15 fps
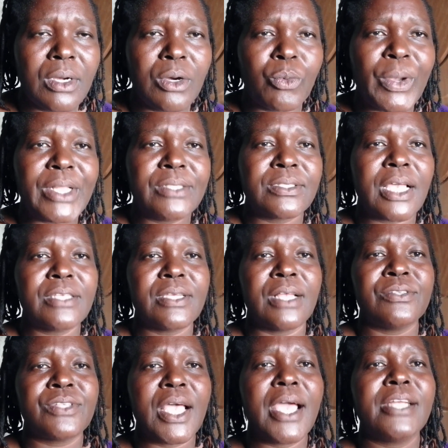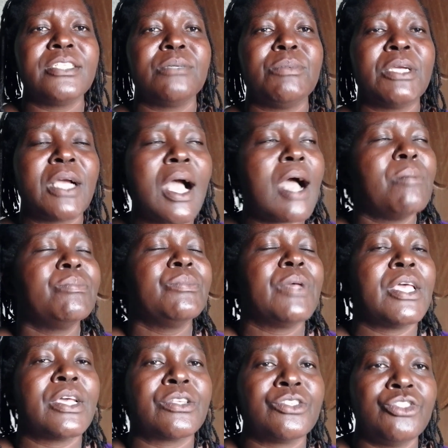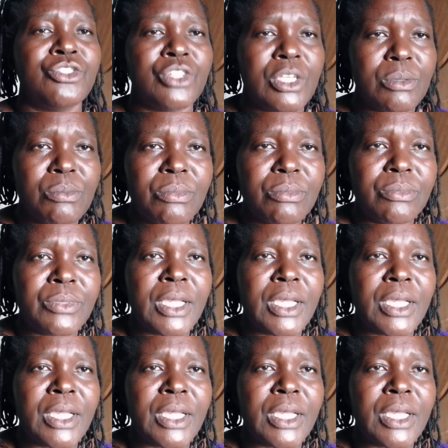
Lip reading: when such anxiety become extreme,